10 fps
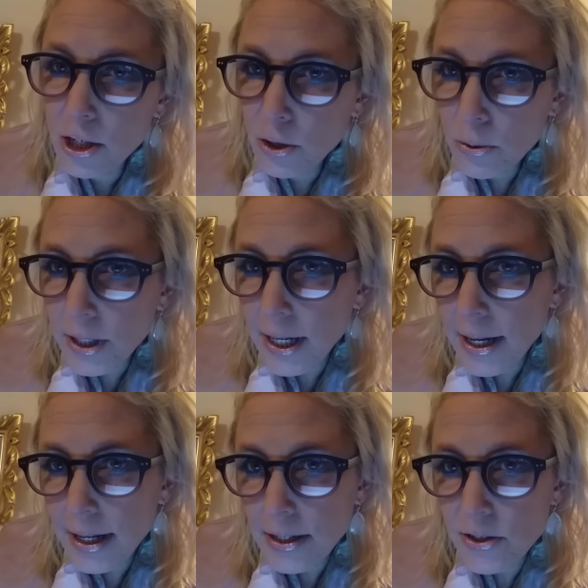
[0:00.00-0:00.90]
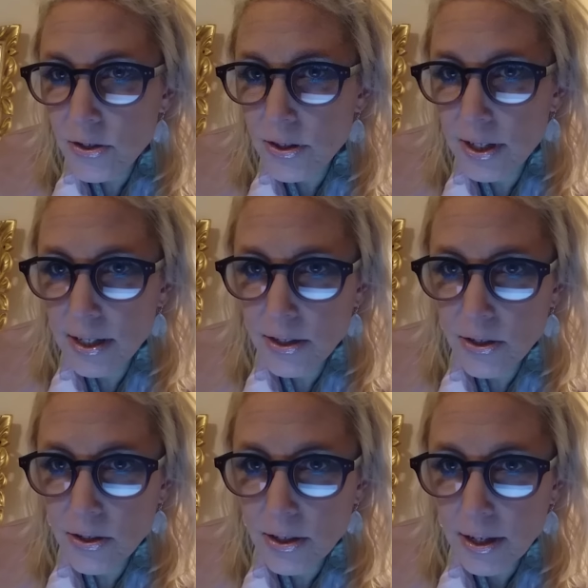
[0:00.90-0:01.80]
creates
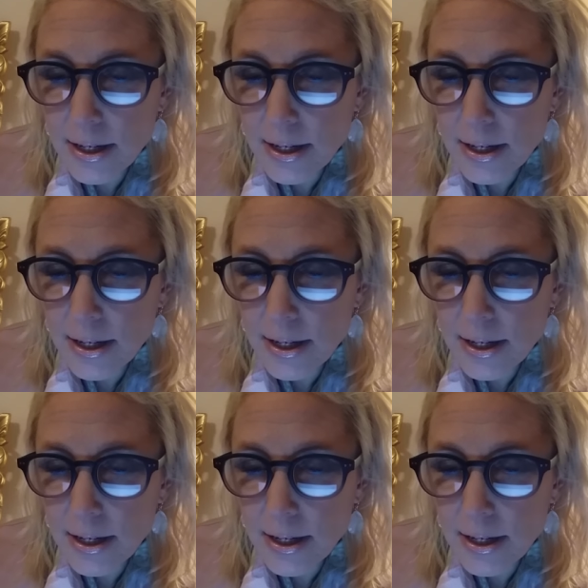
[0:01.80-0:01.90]
this